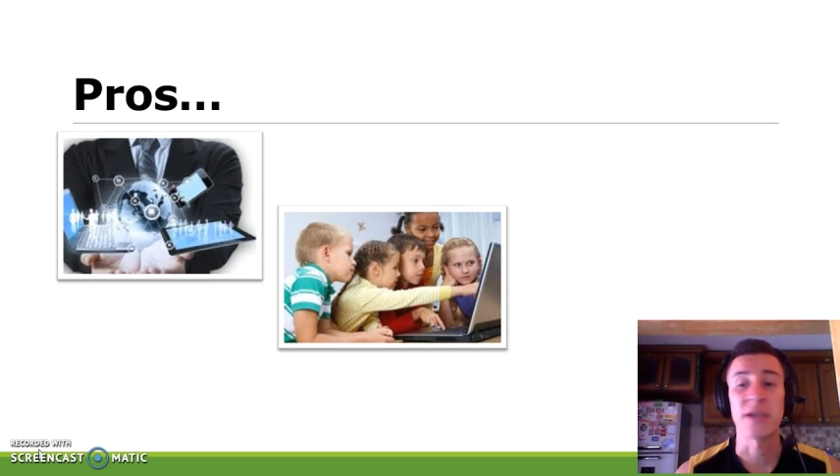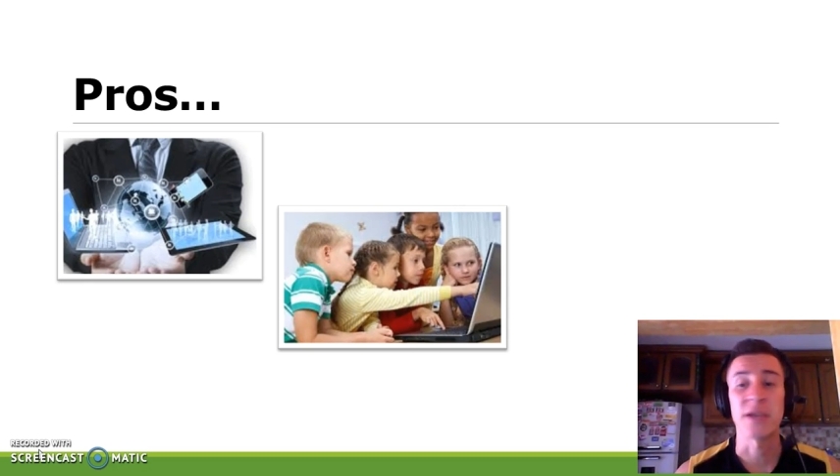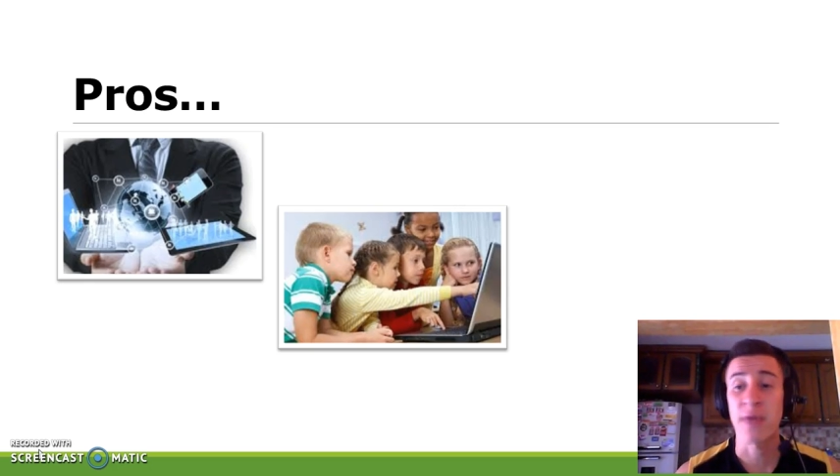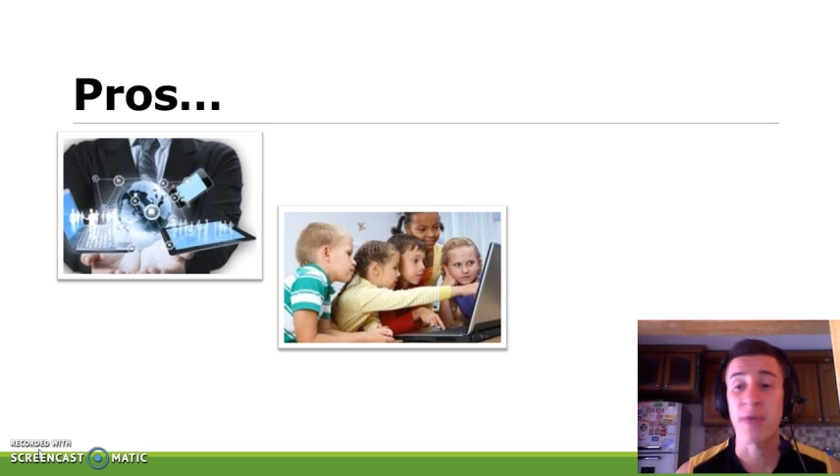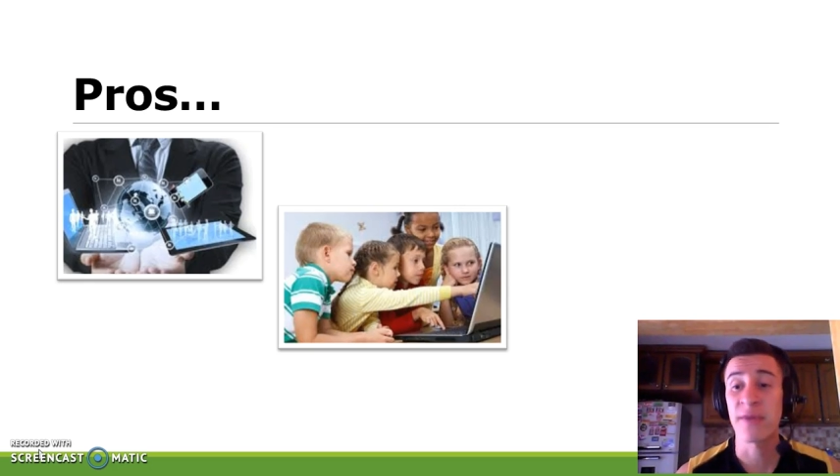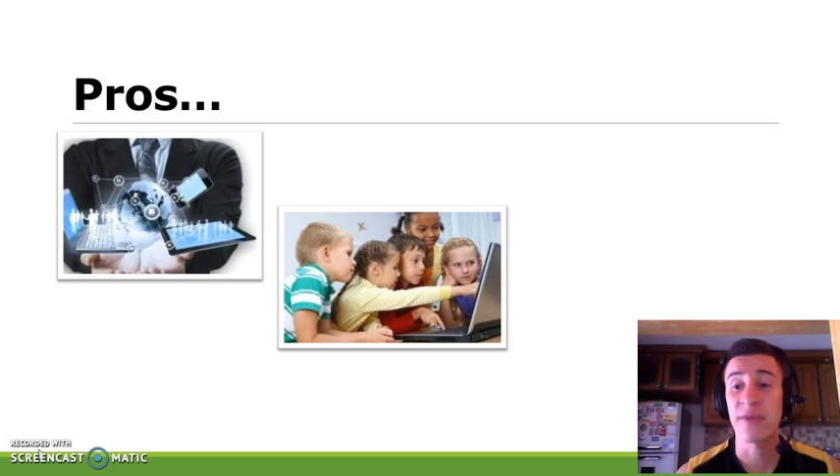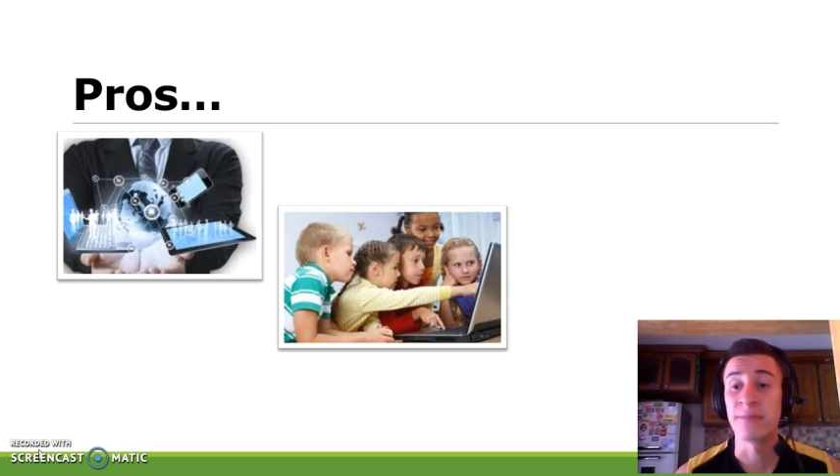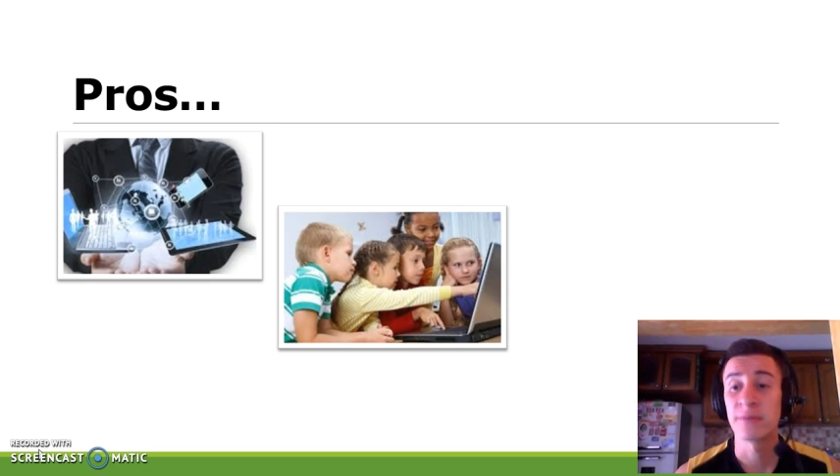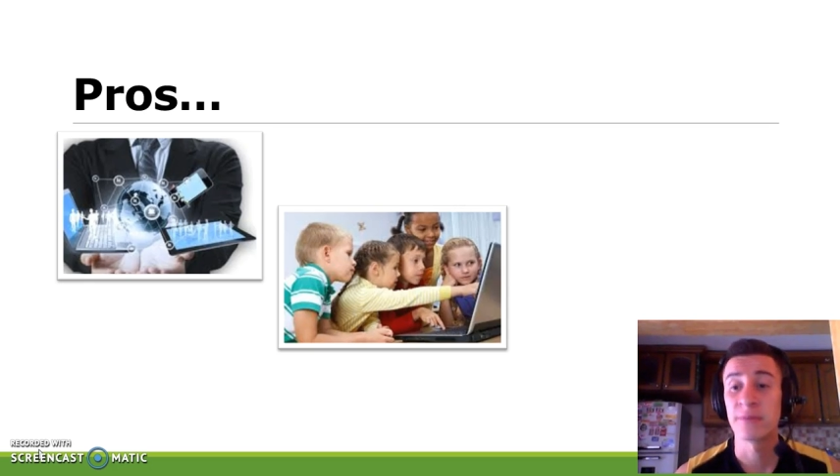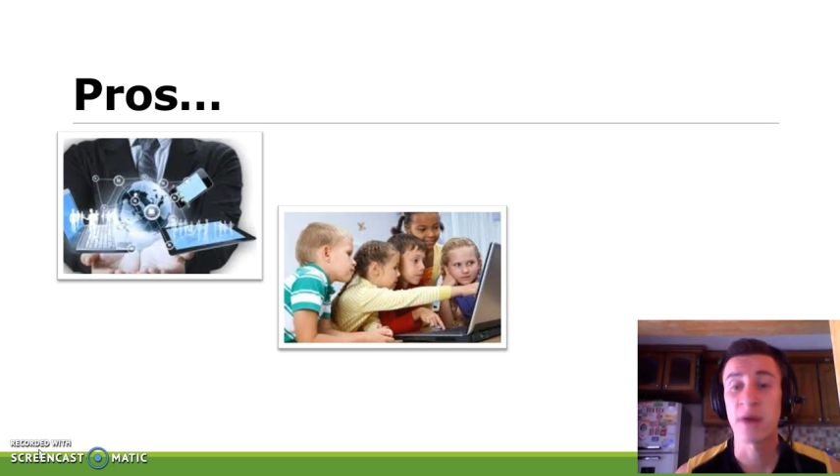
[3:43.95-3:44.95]
the rhythm
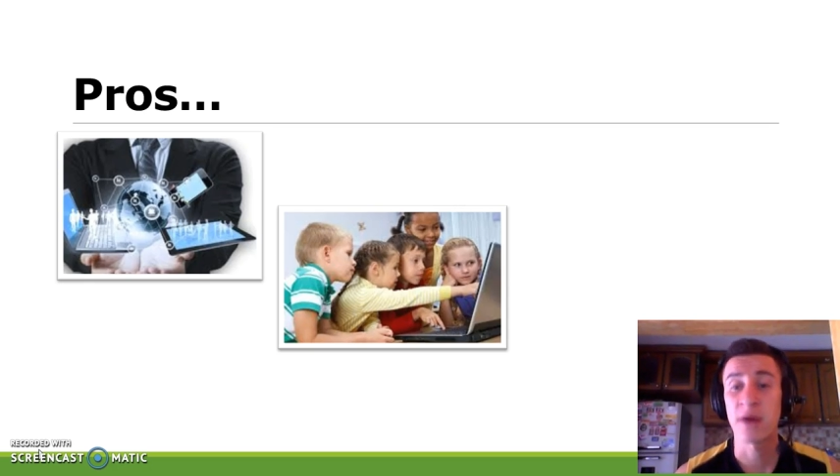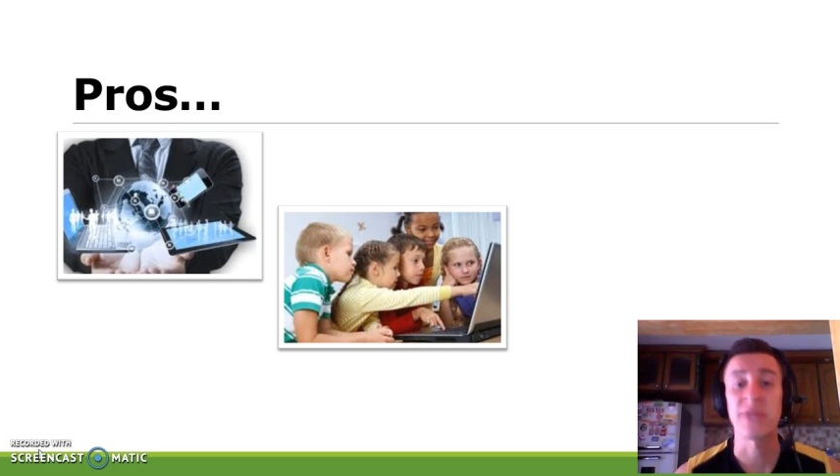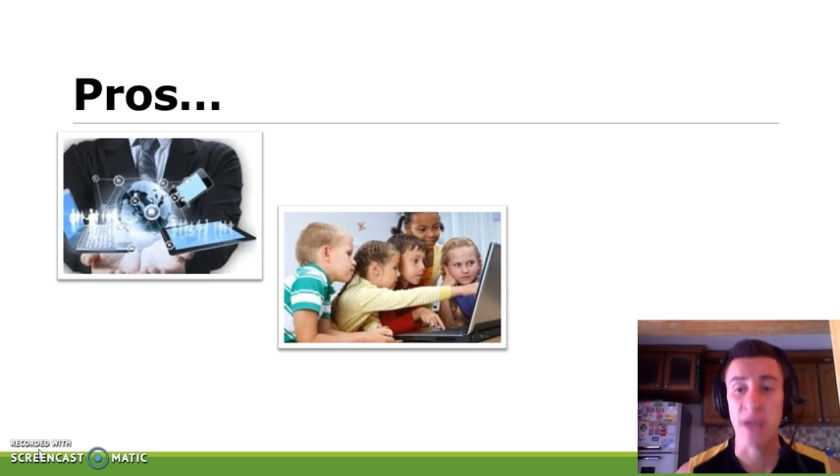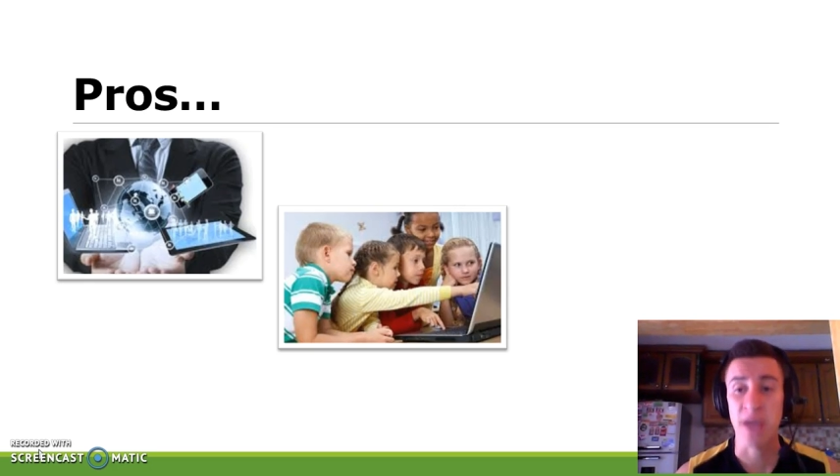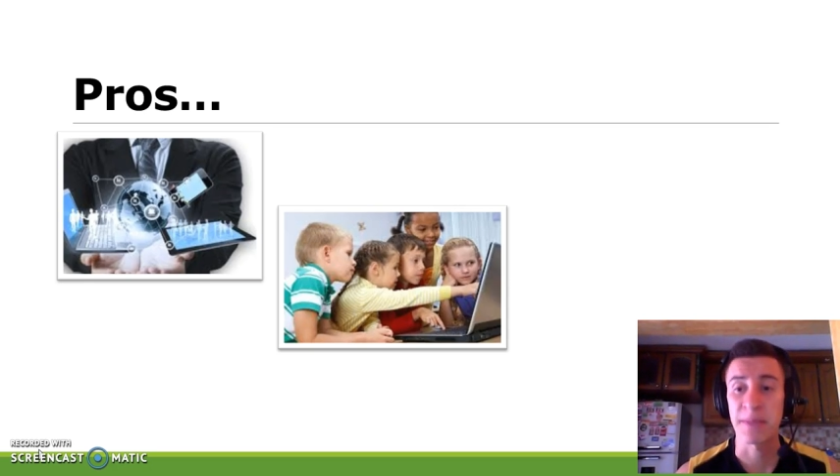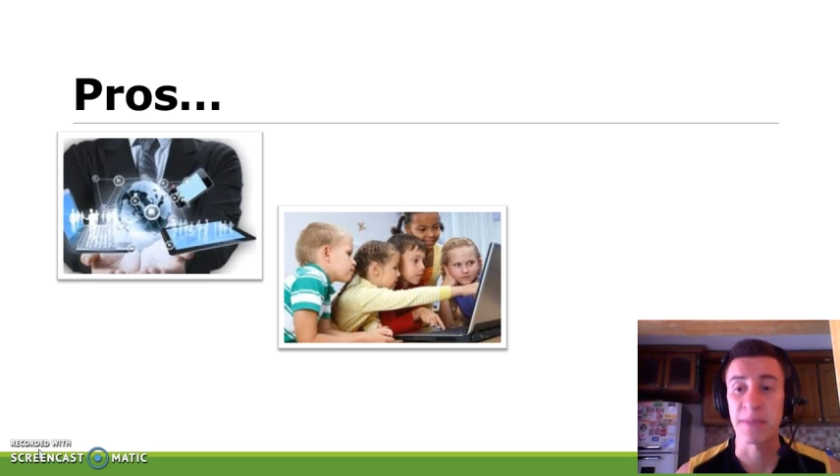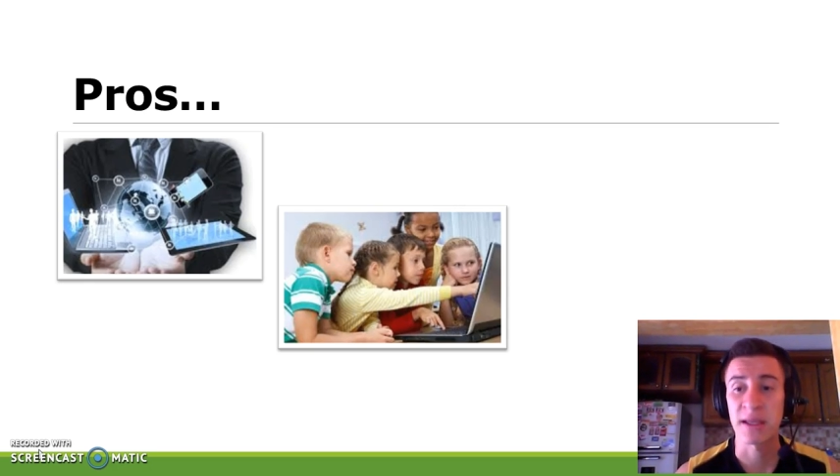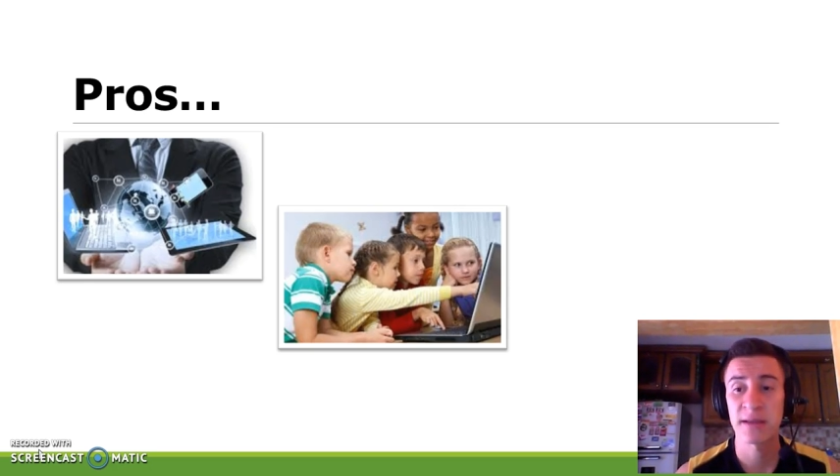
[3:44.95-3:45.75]
of a topic.